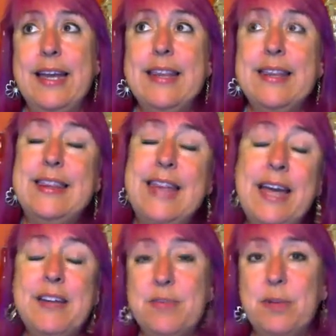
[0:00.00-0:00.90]

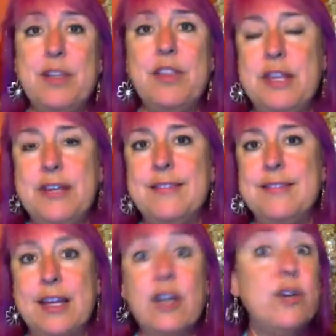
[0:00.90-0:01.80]
that is one of the things
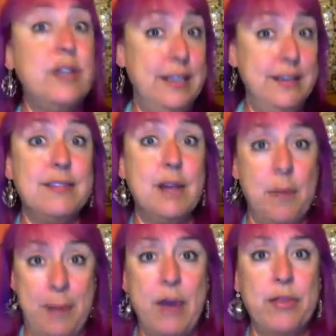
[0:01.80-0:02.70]
that is
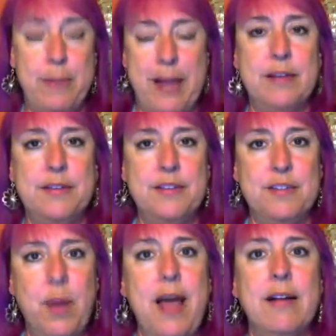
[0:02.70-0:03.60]
about the balance as
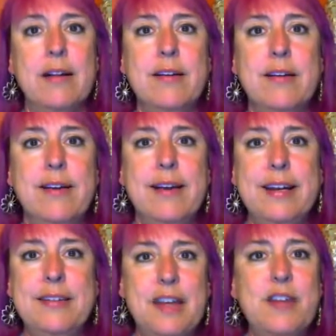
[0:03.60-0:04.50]
well,
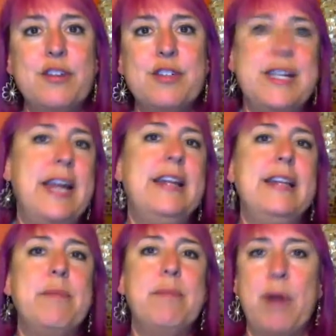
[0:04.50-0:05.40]
is understanding
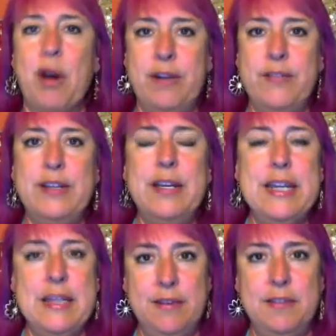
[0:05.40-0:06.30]
that part of it
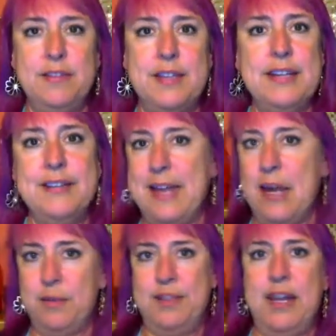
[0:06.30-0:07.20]
is that it's
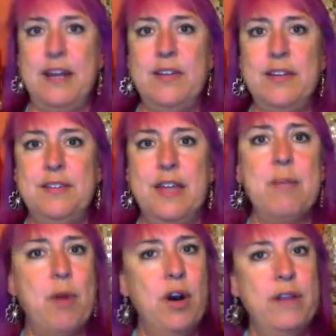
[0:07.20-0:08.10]
outside of us
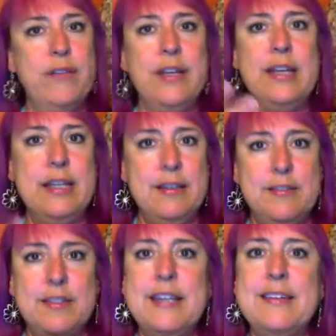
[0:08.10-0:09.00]
and part of it
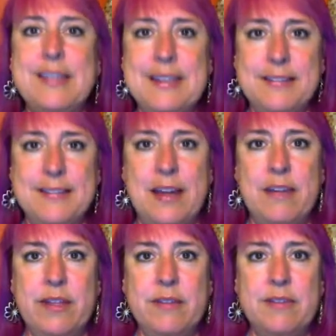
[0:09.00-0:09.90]
is that it's inside
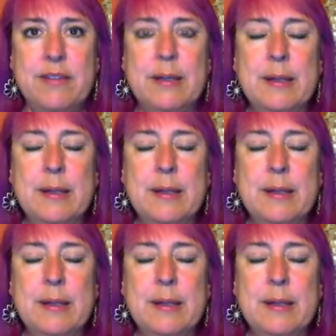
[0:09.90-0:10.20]
of us.